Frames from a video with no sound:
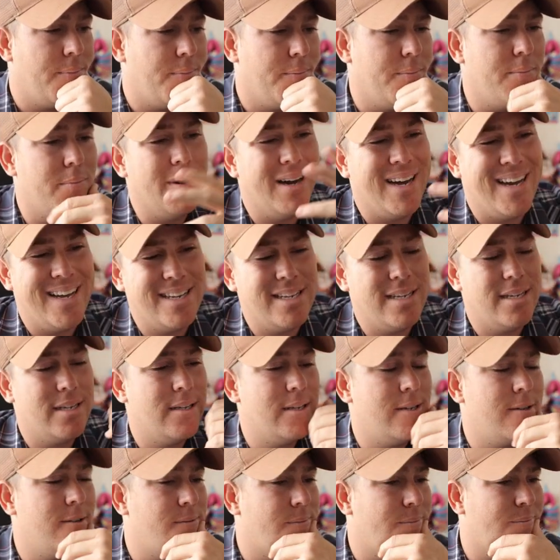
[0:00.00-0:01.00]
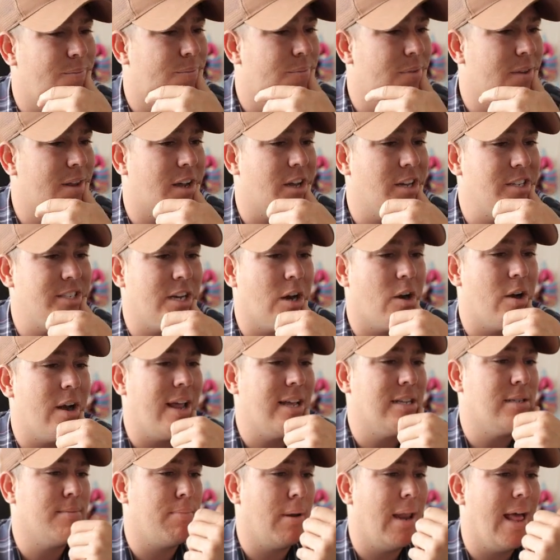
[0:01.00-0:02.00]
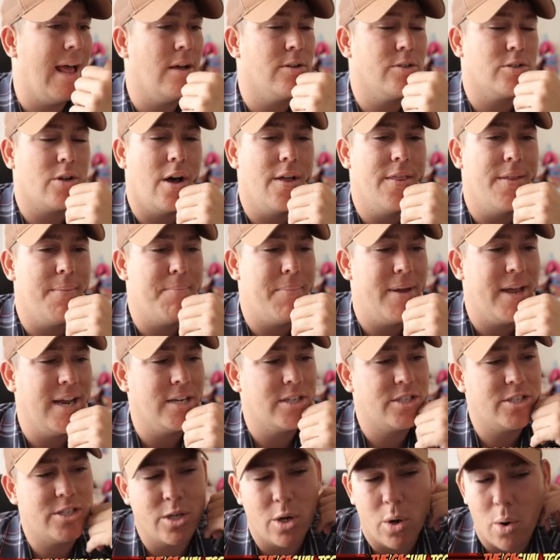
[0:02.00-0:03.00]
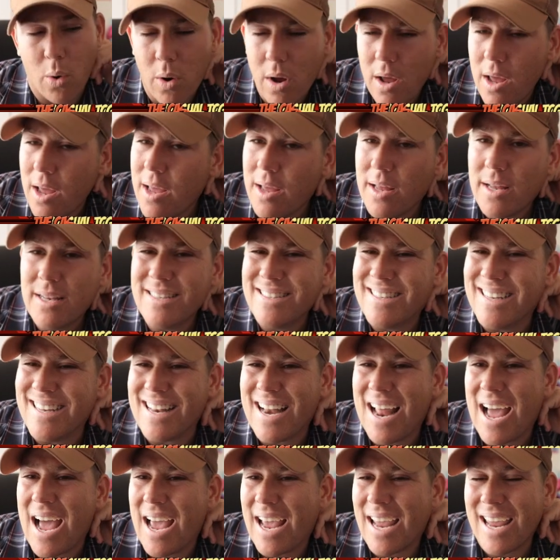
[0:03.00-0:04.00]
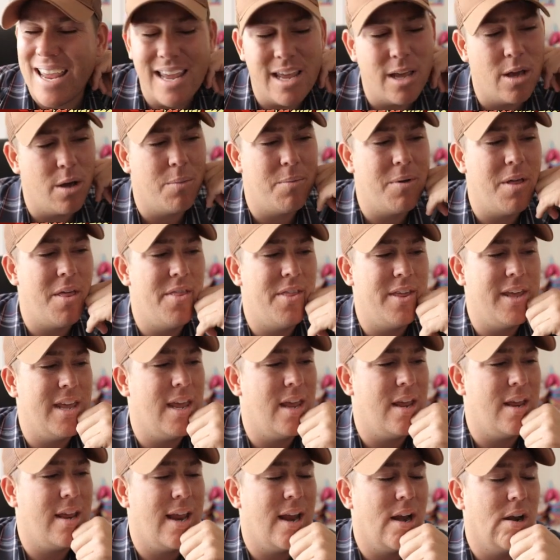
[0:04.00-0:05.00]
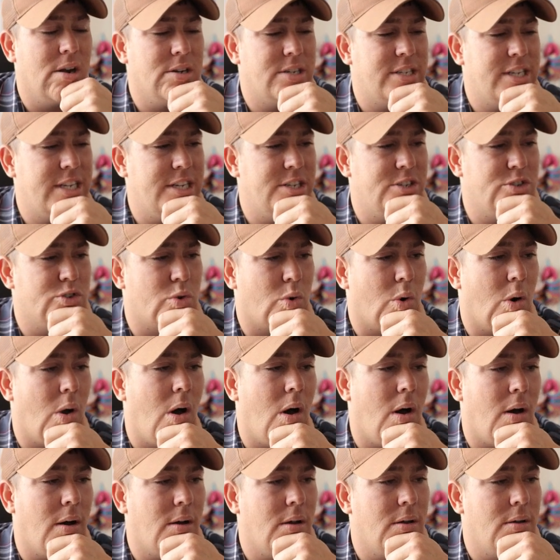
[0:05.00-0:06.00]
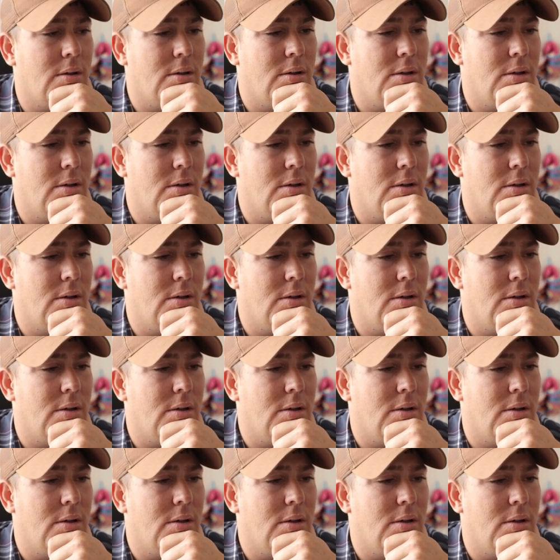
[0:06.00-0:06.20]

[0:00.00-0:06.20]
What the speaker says: But, because he already has a Blounds on the bench, so denying him the guaranteed draw